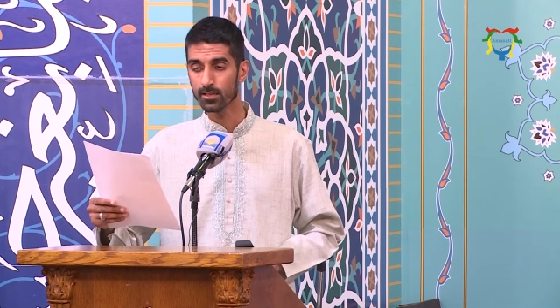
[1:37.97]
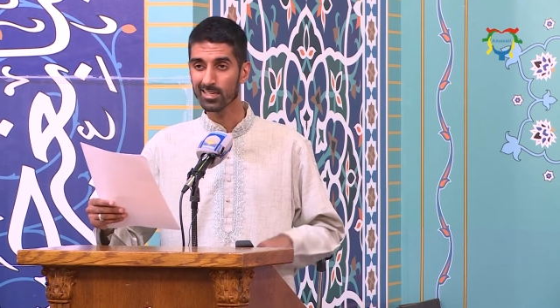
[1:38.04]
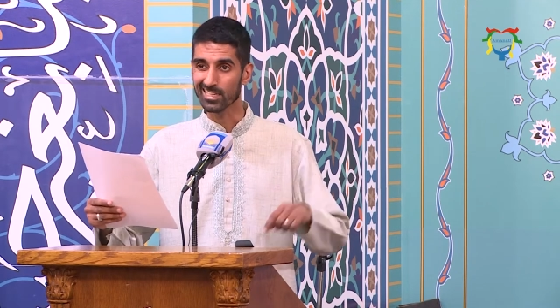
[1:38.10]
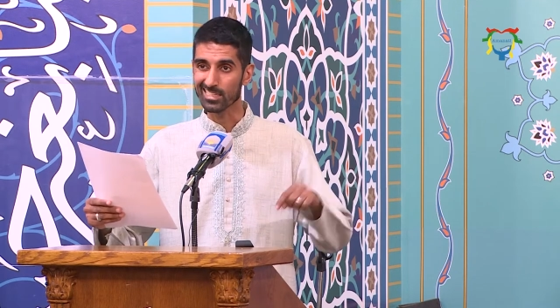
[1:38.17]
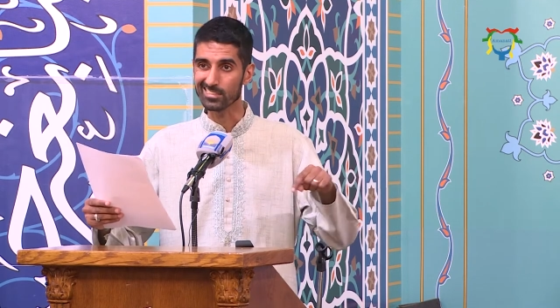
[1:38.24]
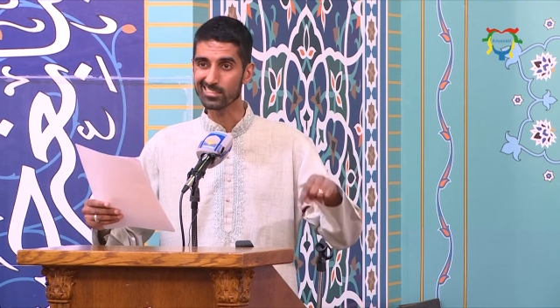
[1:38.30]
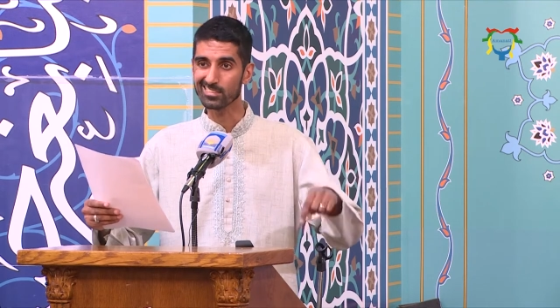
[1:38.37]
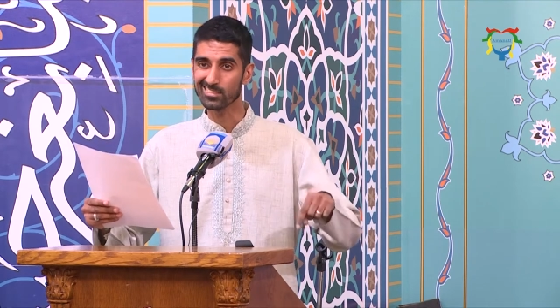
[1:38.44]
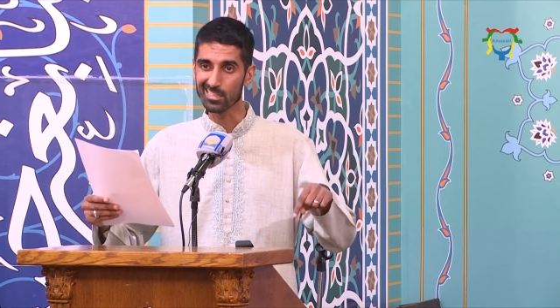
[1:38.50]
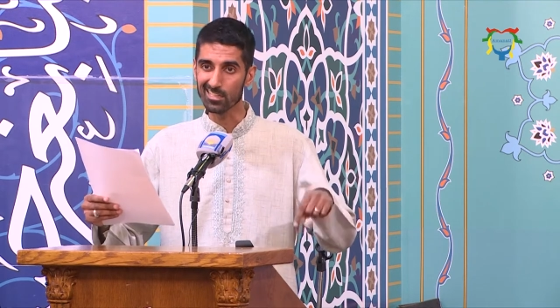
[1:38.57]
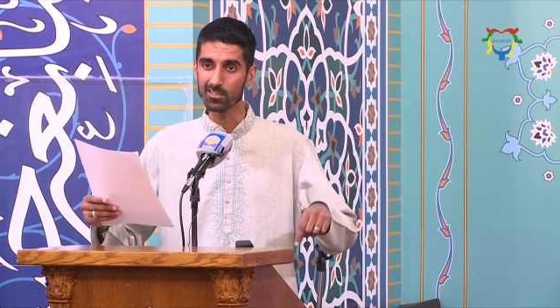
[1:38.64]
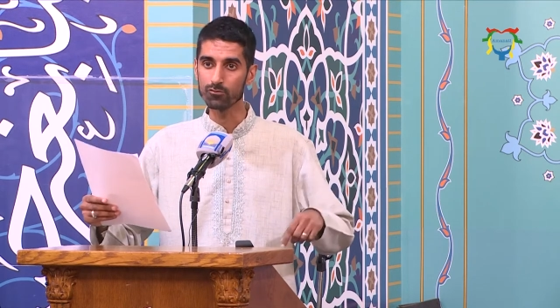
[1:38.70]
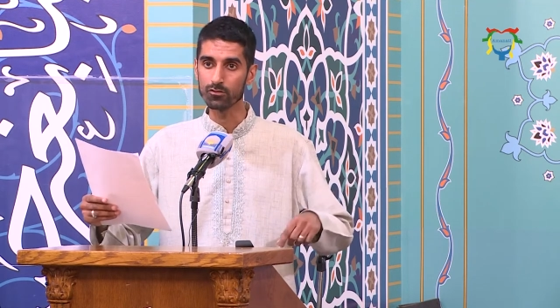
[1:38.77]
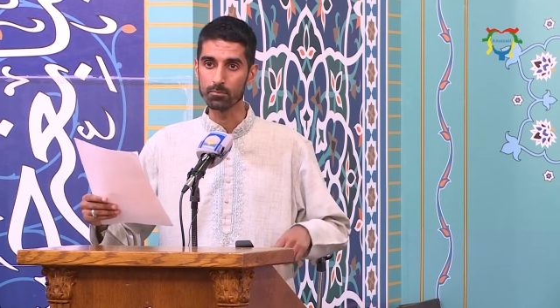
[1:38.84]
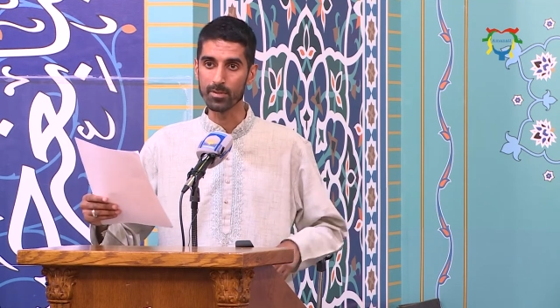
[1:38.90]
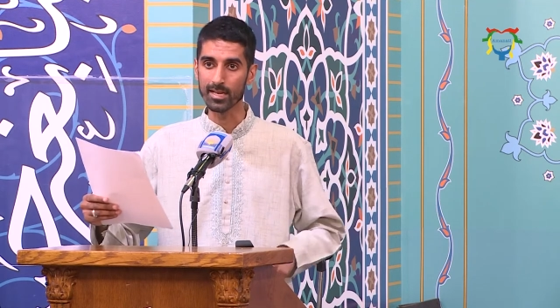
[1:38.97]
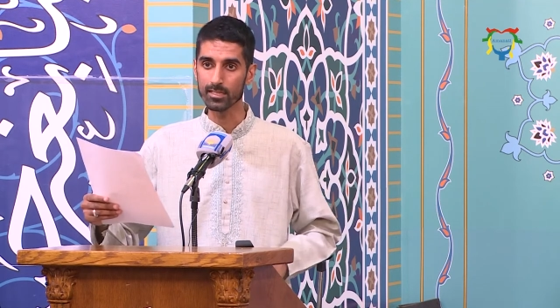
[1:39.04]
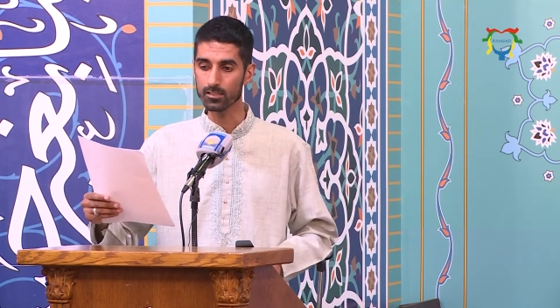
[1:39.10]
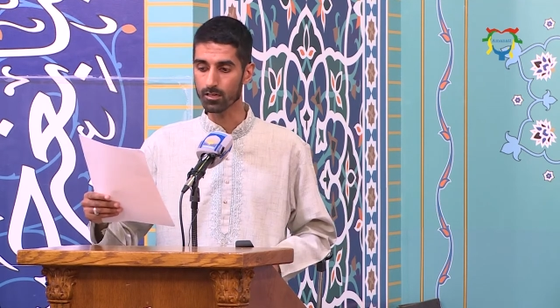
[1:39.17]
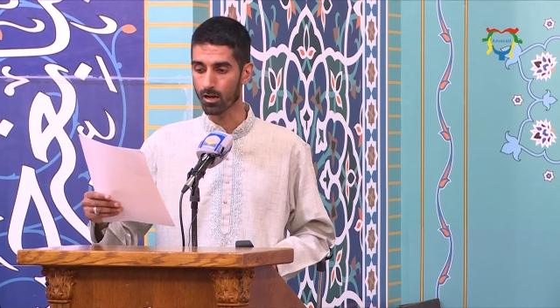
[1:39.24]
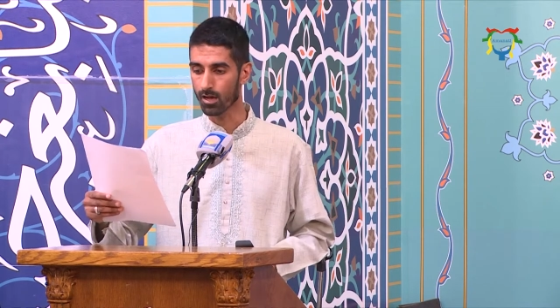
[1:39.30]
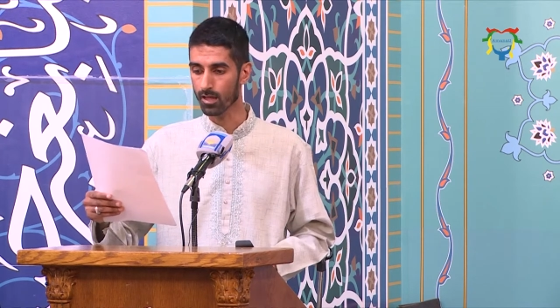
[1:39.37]
he still
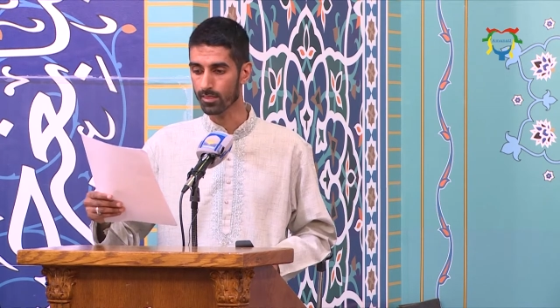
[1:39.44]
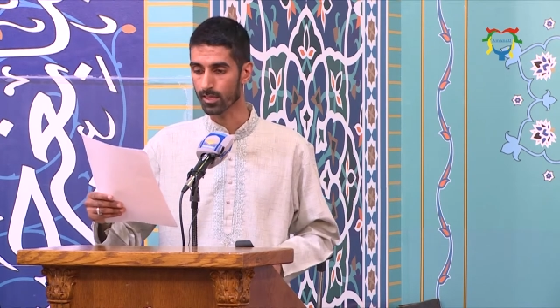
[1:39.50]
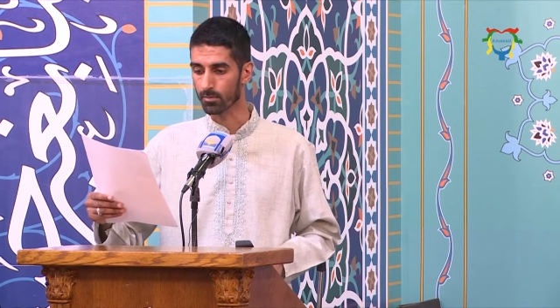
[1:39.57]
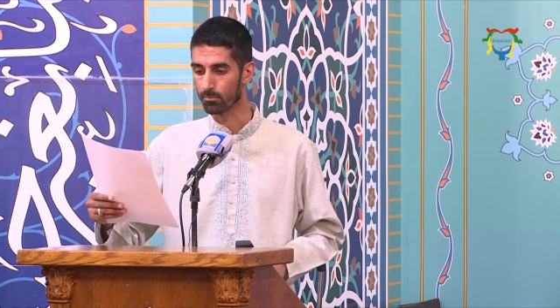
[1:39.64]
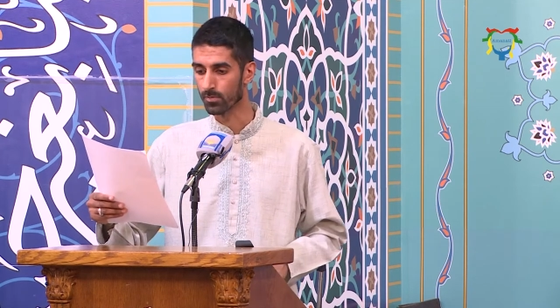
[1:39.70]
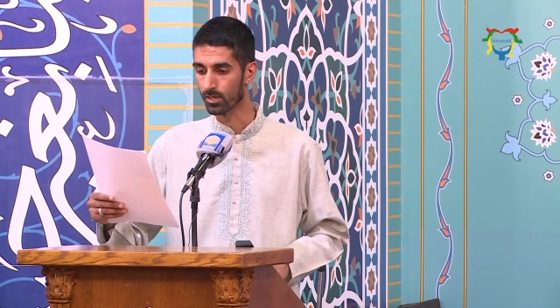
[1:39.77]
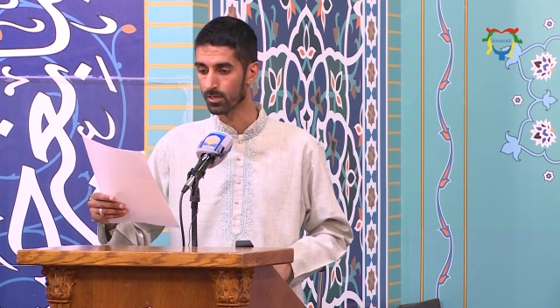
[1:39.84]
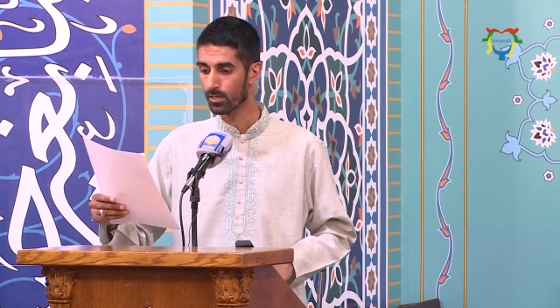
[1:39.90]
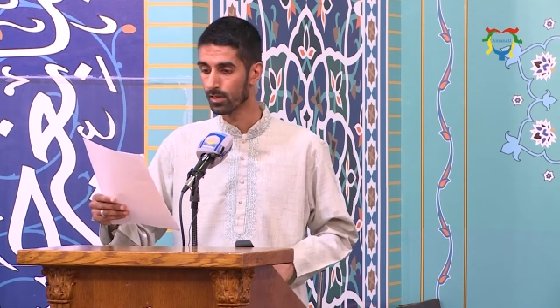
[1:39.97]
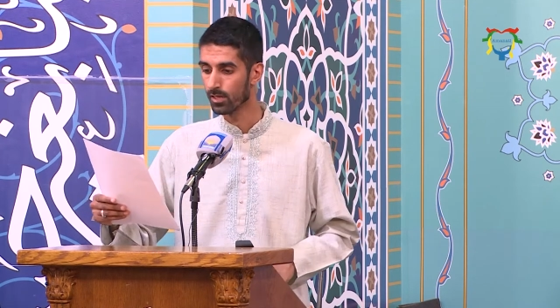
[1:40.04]
remained Qadhim.